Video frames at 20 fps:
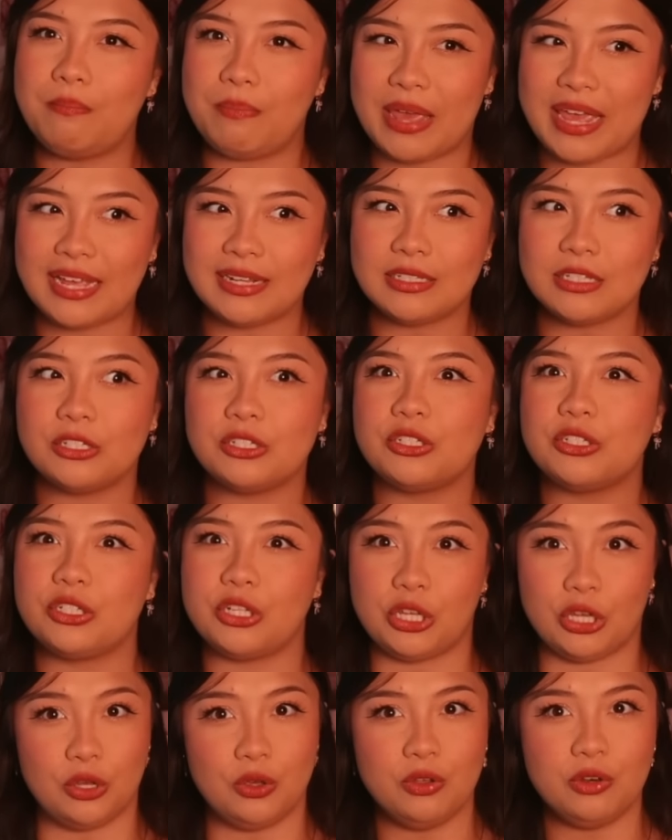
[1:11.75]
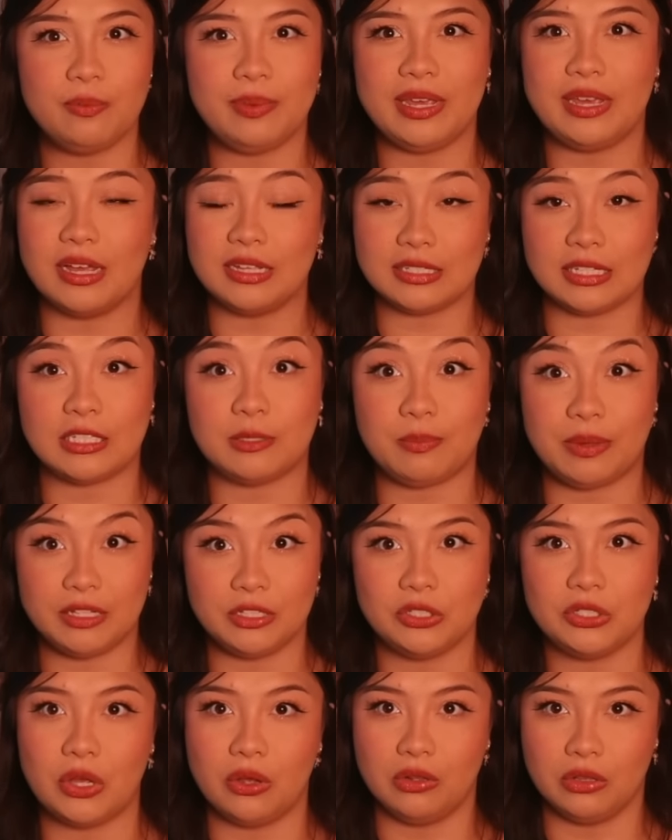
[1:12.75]
bit skewed because it's
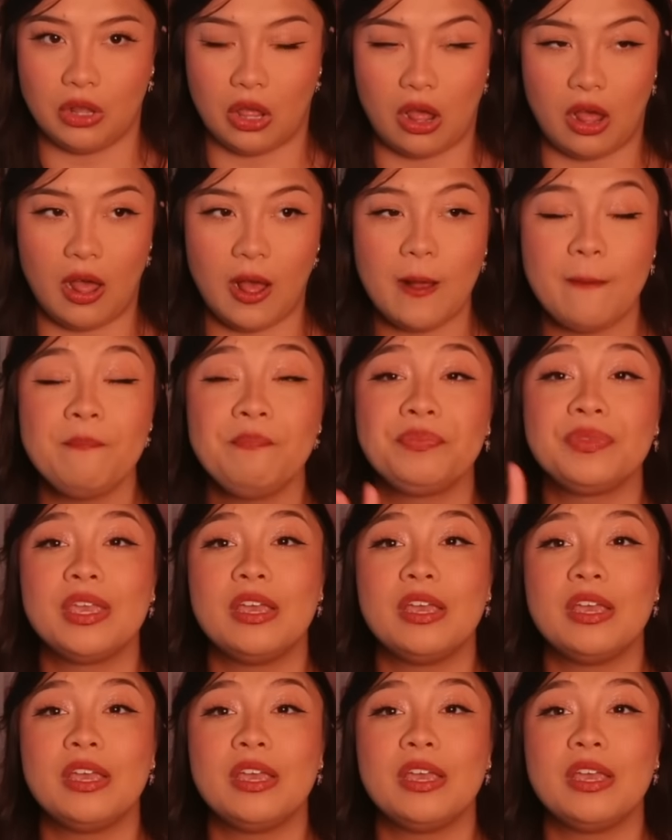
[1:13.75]
been so long.